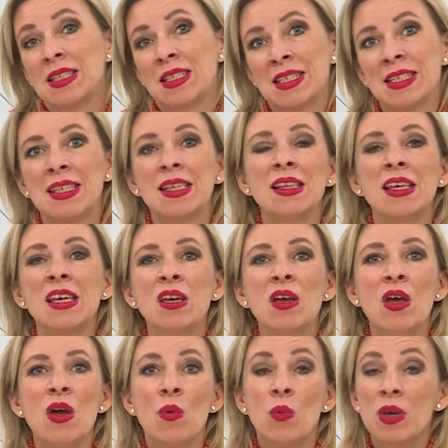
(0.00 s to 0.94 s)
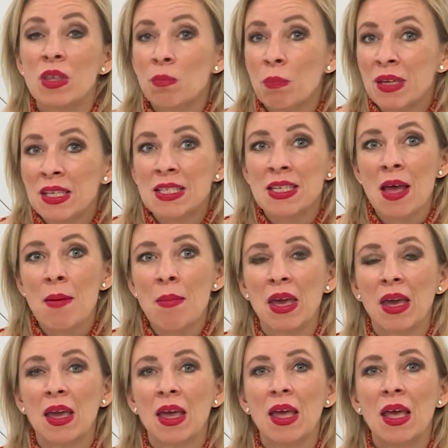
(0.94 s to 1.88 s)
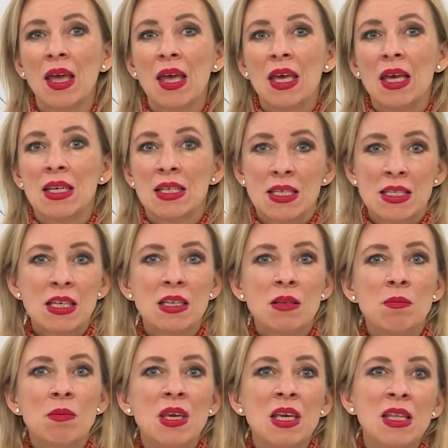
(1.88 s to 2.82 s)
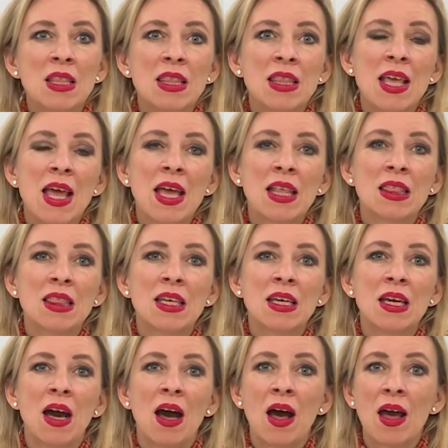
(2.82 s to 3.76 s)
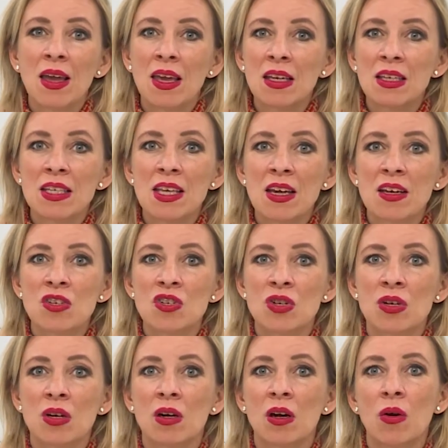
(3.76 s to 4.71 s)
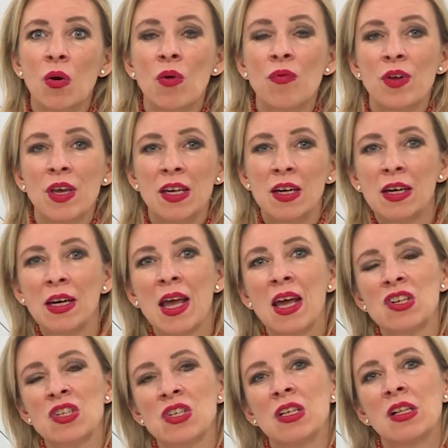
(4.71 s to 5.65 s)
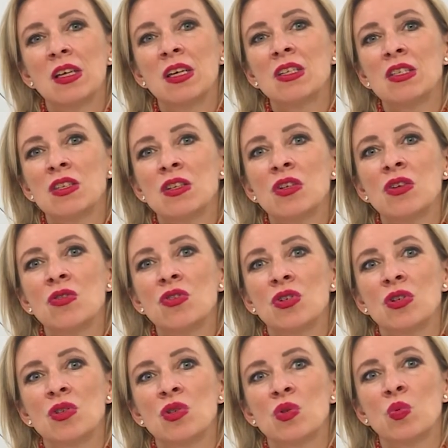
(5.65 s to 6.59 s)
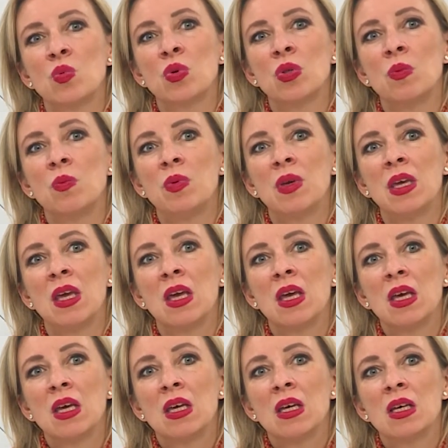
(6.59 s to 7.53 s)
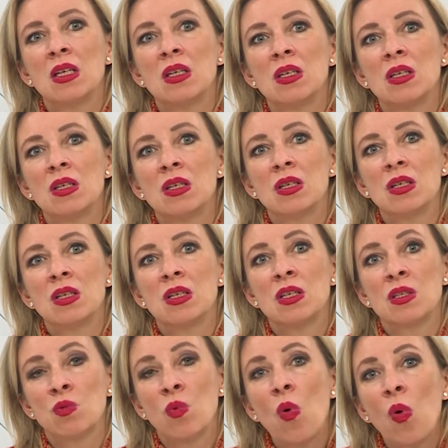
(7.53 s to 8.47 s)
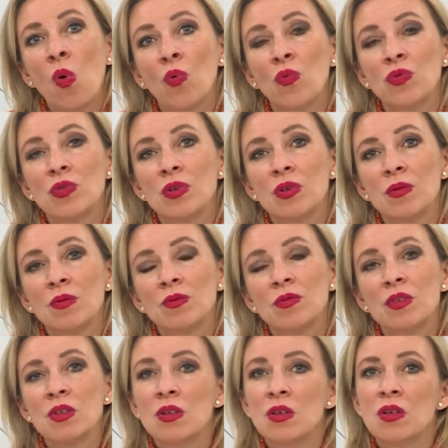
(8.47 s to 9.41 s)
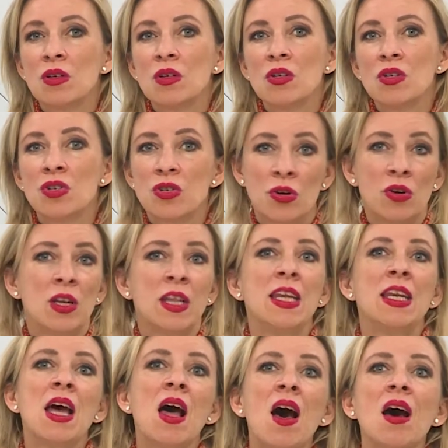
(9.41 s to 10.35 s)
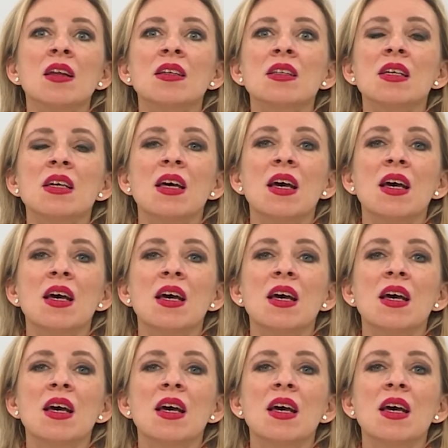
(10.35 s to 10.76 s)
dealing with pandemic. Does it mean that the architecture of international institutions would be dissolved? Surely not.